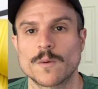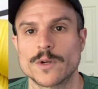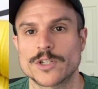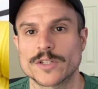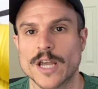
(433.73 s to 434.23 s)

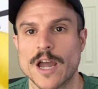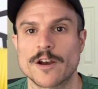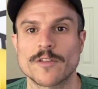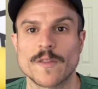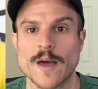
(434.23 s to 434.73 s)
which is
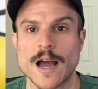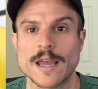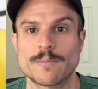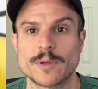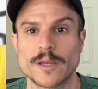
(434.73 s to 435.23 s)
higher than the
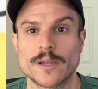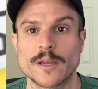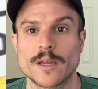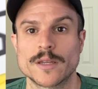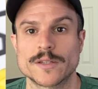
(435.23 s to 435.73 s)

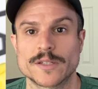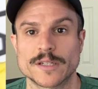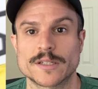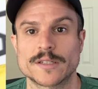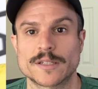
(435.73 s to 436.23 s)

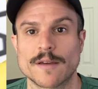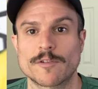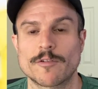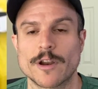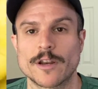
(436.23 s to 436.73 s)

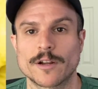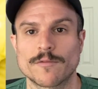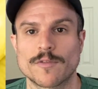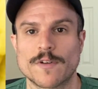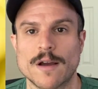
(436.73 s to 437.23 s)
IP67 rating of
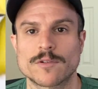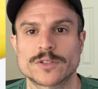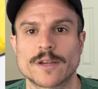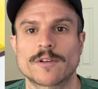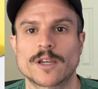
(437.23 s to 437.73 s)
the
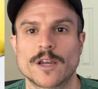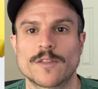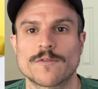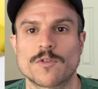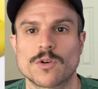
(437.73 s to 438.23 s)
507K
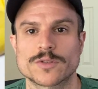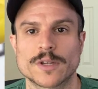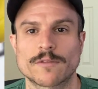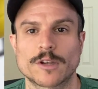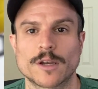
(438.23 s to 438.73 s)
and the
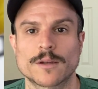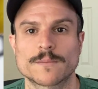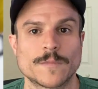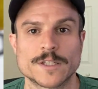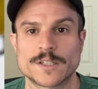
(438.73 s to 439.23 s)

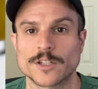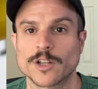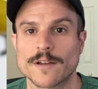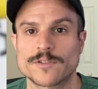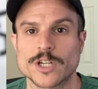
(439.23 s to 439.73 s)
407K. They
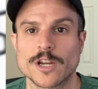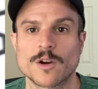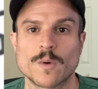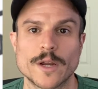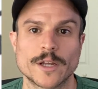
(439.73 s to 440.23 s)
still have shake
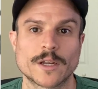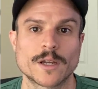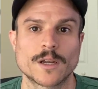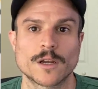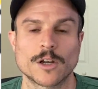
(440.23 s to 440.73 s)
awake,
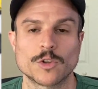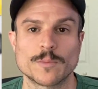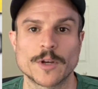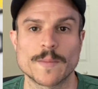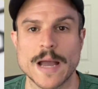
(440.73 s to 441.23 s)

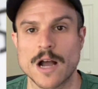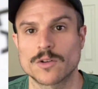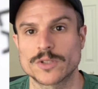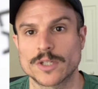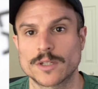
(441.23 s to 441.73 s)
aluminum
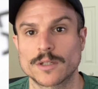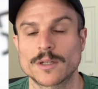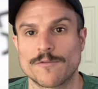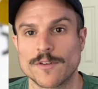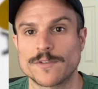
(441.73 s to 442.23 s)

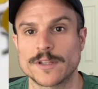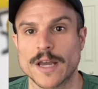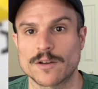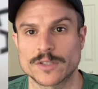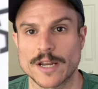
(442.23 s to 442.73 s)
housing,
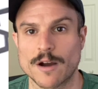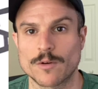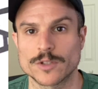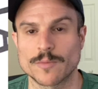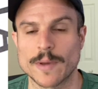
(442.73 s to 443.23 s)
50,000
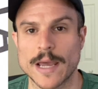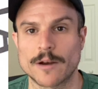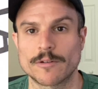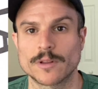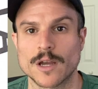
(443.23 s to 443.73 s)
hours of
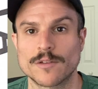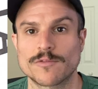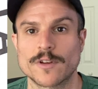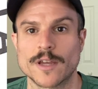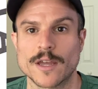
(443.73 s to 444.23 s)
battery
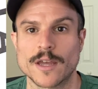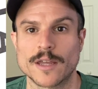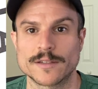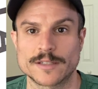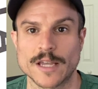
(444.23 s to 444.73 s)
life, and